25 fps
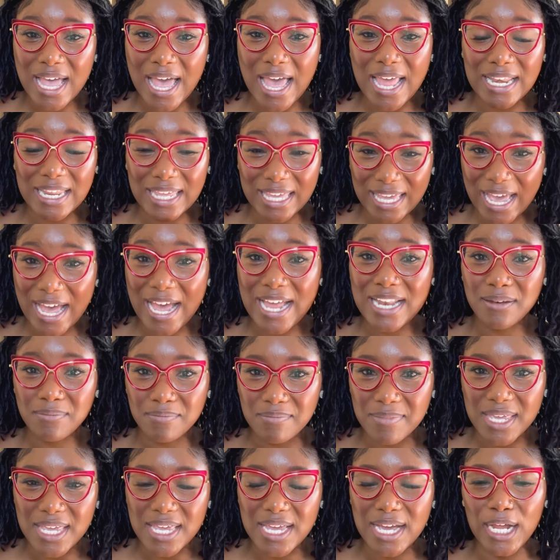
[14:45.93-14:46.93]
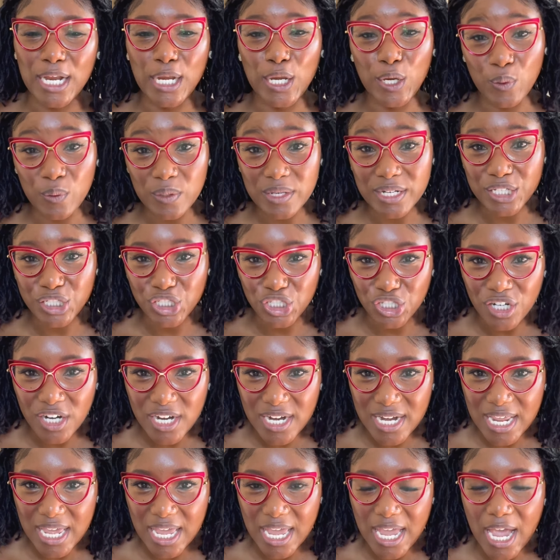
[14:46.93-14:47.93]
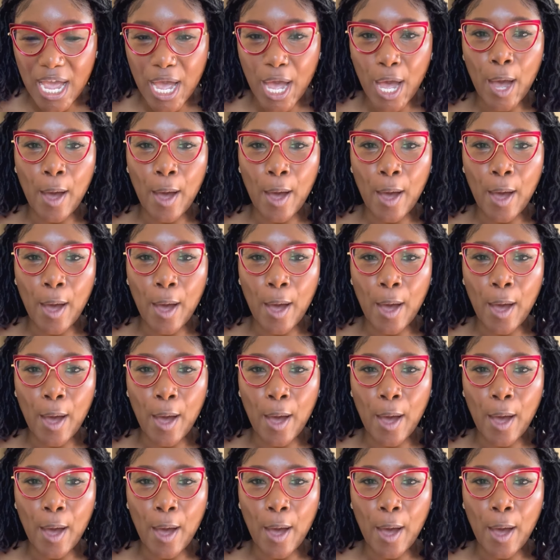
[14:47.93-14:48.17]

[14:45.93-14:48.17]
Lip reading: and can be a lonely journey,